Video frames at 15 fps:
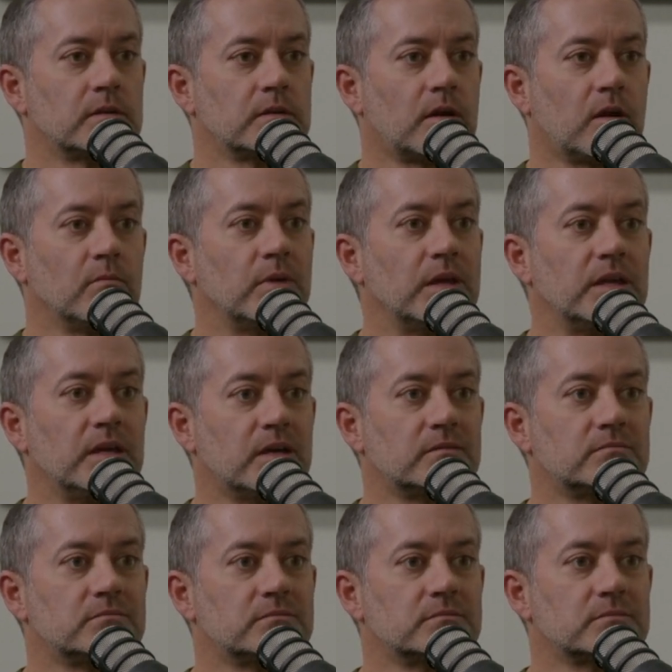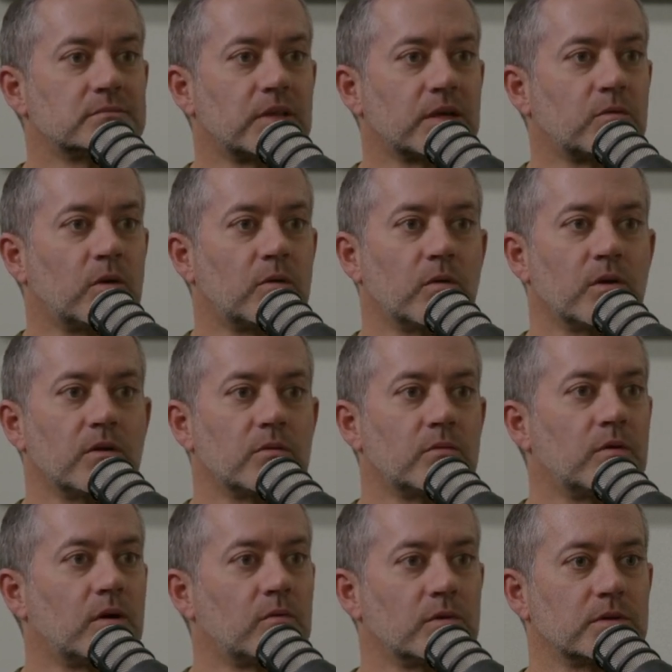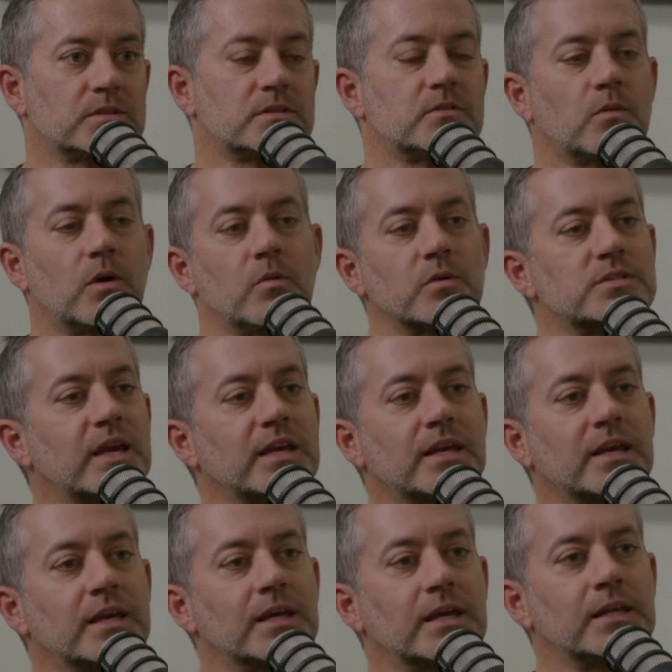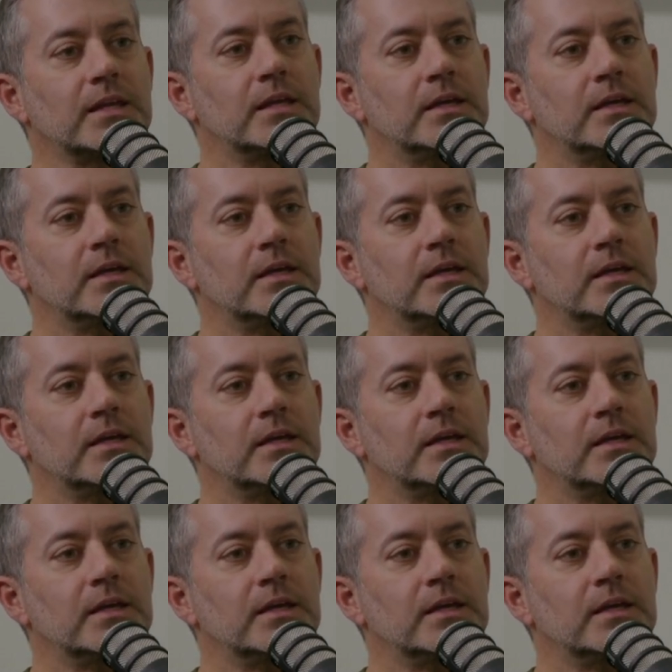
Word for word: our media like what we're like what, what, we take in, what we're taking in,